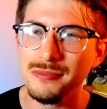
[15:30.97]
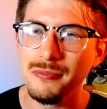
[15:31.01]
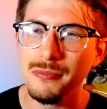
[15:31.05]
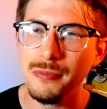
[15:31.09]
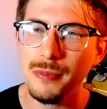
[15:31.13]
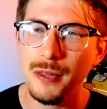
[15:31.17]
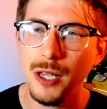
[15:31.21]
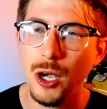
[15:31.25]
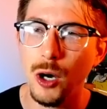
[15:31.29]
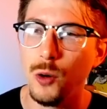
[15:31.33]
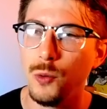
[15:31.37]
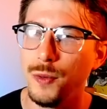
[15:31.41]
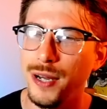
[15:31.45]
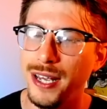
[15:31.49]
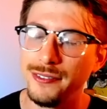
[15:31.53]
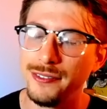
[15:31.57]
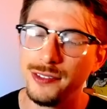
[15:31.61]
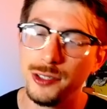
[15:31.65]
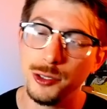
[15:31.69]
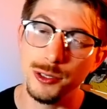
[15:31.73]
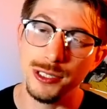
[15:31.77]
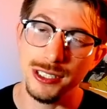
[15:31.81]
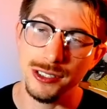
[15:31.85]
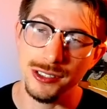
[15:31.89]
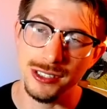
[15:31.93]
Oh, we have 2
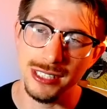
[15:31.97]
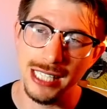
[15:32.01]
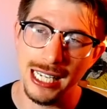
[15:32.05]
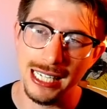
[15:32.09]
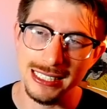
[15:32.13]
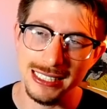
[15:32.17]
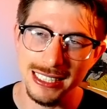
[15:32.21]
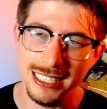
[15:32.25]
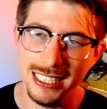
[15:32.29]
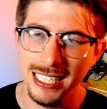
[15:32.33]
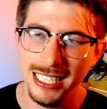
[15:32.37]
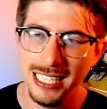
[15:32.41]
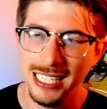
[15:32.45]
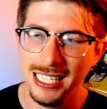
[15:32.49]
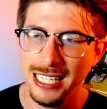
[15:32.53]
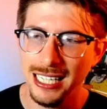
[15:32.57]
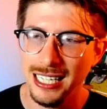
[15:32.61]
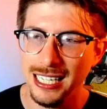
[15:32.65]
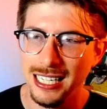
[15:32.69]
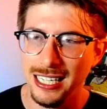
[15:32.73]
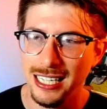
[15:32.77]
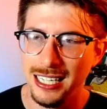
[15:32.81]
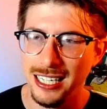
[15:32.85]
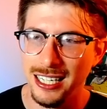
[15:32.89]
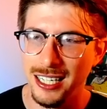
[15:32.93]
shields actually.
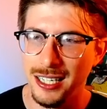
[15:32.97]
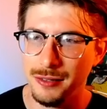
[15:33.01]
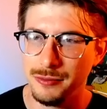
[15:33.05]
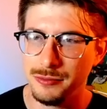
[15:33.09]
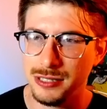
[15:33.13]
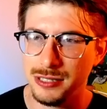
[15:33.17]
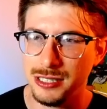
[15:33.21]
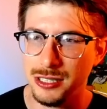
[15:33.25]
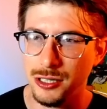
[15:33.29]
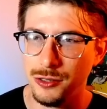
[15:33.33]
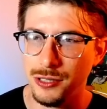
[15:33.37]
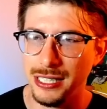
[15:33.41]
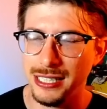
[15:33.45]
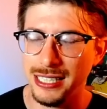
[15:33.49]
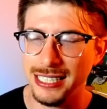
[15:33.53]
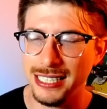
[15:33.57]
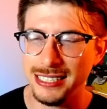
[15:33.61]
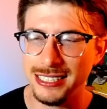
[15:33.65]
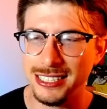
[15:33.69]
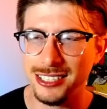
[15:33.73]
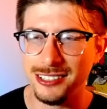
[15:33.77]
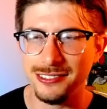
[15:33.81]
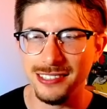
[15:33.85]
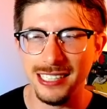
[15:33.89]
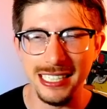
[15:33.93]
So unless
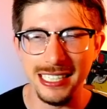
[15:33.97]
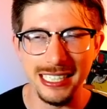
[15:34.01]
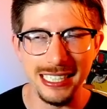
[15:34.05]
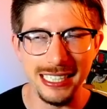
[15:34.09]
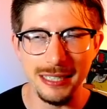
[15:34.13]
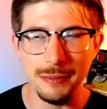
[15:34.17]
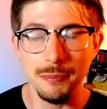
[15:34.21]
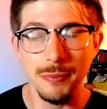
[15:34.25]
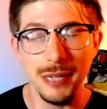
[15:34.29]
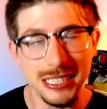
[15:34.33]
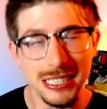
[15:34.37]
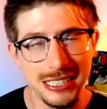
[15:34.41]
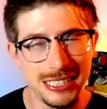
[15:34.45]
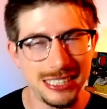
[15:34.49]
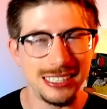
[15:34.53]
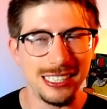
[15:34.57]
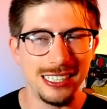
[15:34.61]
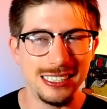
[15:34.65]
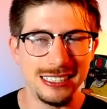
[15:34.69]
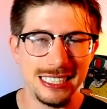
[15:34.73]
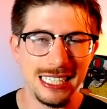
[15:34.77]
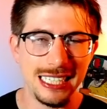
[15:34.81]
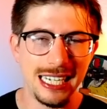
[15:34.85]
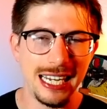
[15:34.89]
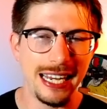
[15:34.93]
they're running
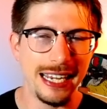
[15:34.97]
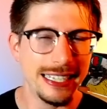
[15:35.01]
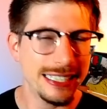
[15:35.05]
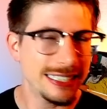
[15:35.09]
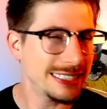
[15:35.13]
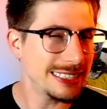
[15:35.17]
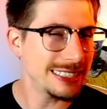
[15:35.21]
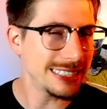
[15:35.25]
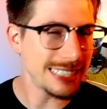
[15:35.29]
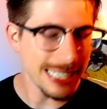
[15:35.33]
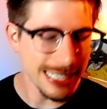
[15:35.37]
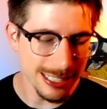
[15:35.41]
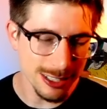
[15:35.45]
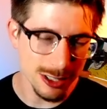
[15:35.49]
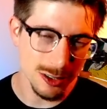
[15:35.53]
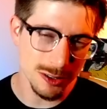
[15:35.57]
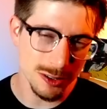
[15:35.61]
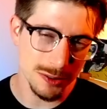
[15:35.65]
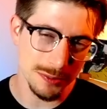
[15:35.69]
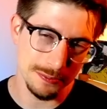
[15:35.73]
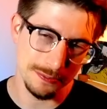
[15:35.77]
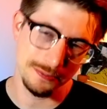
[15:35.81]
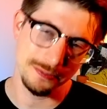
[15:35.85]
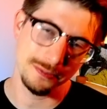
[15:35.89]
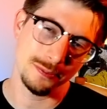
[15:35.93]
Mudshot and Sand
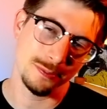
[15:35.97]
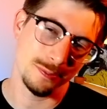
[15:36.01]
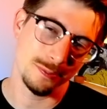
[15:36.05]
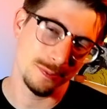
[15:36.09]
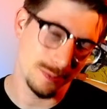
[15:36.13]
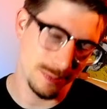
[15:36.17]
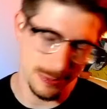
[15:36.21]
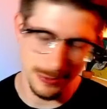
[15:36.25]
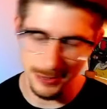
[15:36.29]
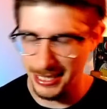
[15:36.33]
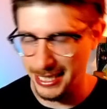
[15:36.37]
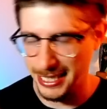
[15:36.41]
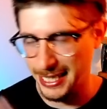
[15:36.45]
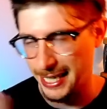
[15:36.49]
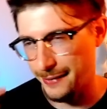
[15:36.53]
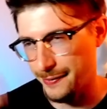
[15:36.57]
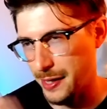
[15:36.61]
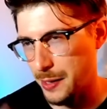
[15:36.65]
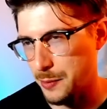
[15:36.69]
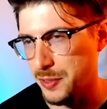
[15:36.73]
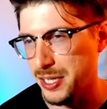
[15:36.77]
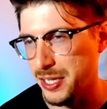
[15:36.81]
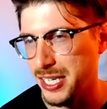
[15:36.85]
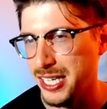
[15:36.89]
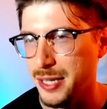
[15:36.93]
Tomb, we have that
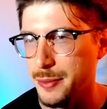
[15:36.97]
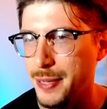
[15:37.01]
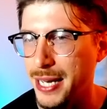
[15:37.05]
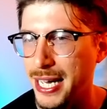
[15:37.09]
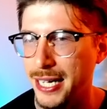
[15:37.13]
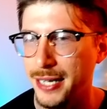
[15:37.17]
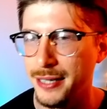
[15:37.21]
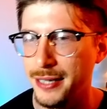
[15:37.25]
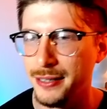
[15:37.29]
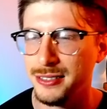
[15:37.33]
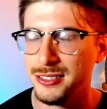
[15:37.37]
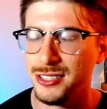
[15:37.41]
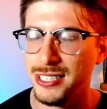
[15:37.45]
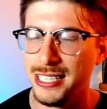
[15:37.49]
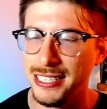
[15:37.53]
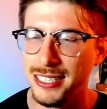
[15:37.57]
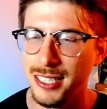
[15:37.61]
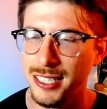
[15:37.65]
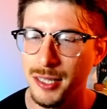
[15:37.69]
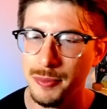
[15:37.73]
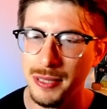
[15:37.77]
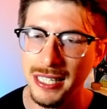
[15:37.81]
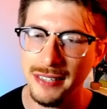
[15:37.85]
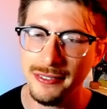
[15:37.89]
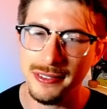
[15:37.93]
win in the bag. So they
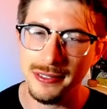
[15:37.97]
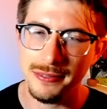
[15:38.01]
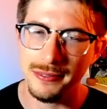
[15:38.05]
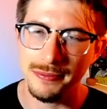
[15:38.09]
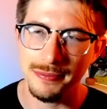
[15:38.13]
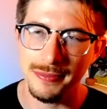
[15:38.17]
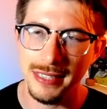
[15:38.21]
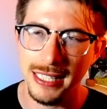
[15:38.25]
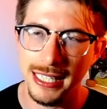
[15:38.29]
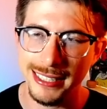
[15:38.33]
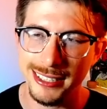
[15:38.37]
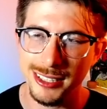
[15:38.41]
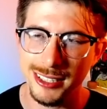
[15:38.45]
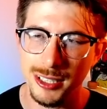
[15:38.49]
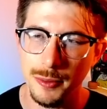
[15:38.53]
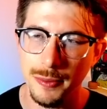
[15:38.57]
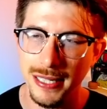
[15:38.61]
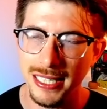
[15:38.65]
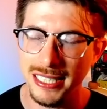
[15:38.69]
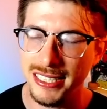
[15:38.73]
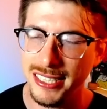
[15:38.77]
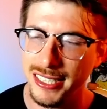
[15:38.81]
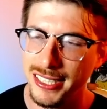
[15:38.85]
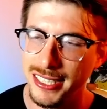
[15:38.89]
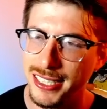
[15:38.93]
top left. And that's going to be
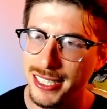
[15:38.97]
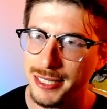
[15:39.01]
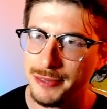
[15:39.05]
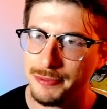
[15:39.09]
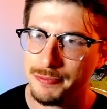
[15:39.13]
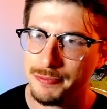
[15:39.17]
GG's.